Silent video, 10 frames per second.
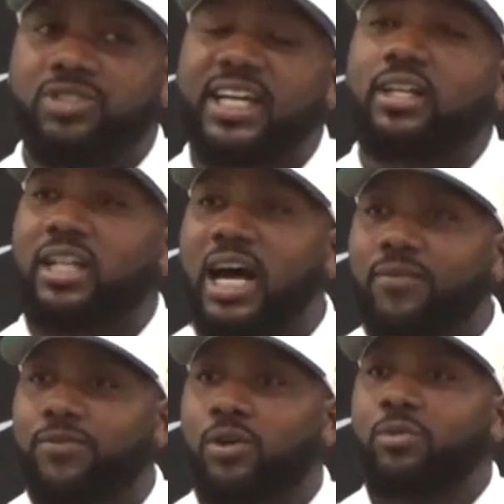take a
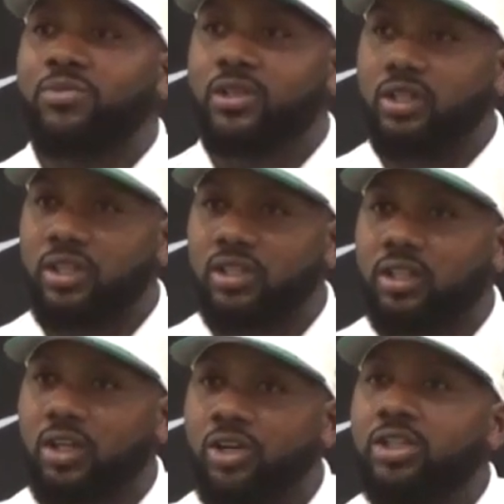lot from the
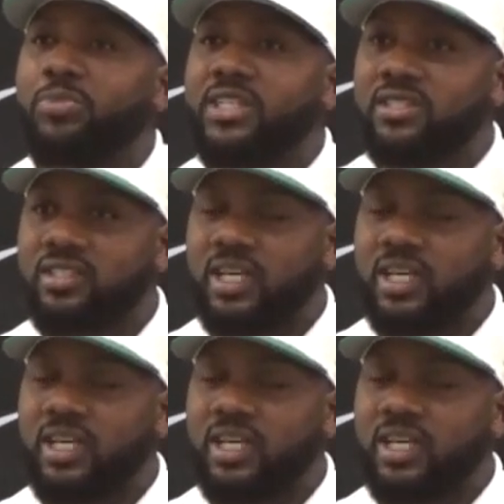learning pieces